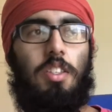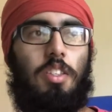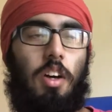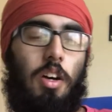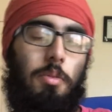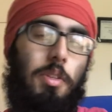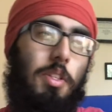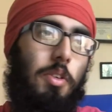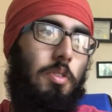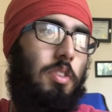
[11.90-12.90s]
it's the Ottawa
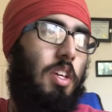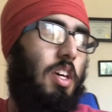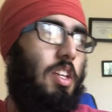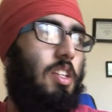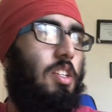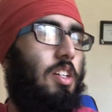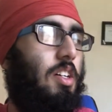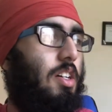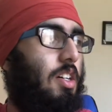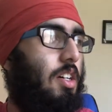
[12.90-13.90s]
sequence, and
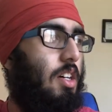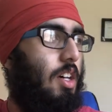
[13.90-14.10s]
I